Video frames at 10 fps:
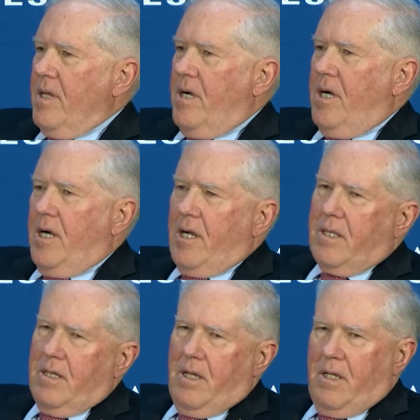
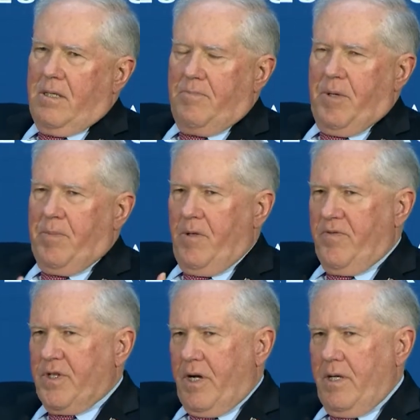And the people who
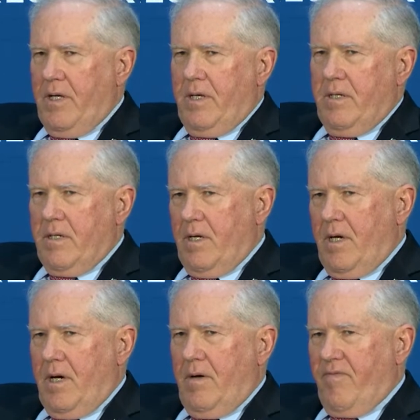have studied it
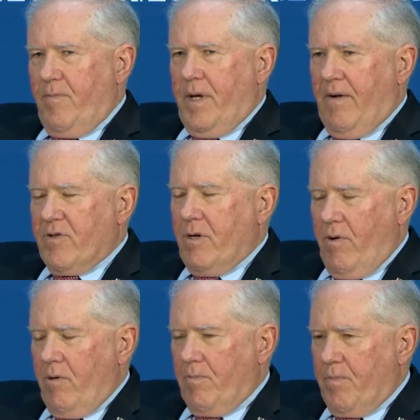from an
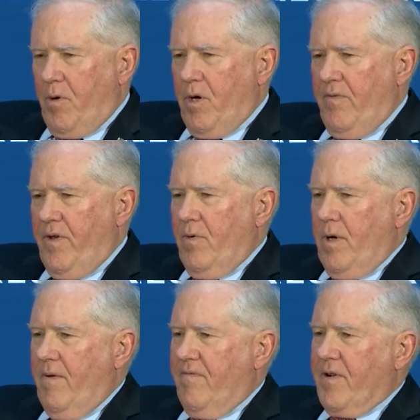adversarial point of view
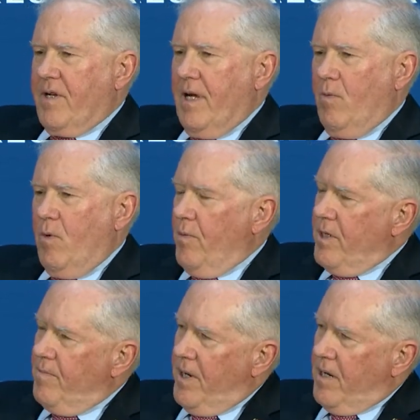have figured out what we
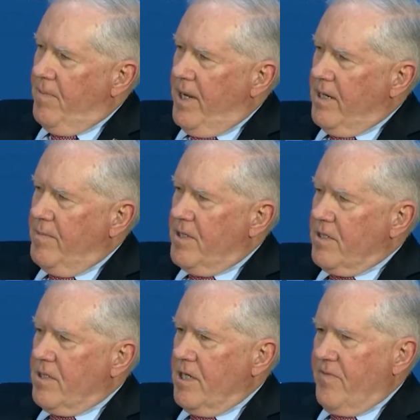depend upon to be
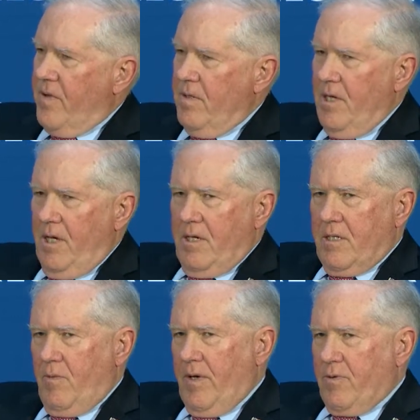successful.
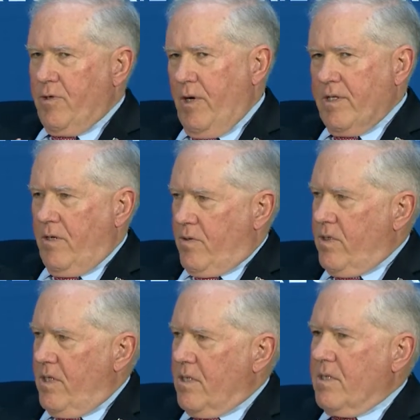So we have to address those
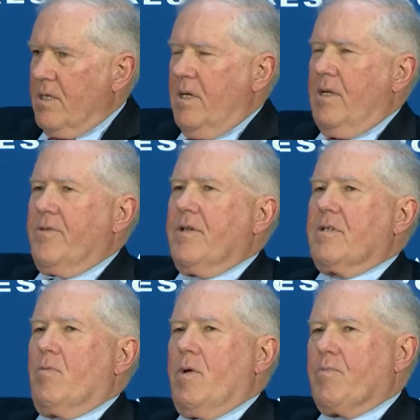things, and things
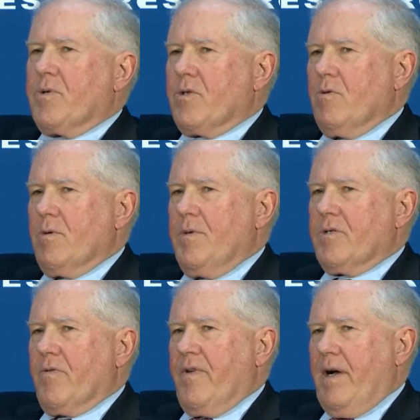that we presume to be
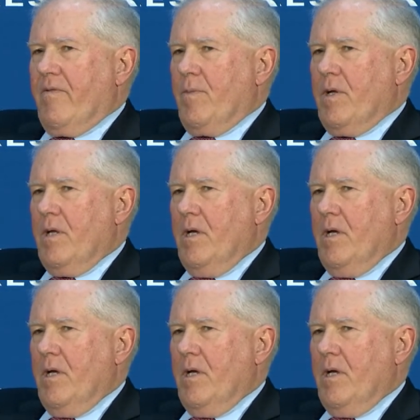survivable.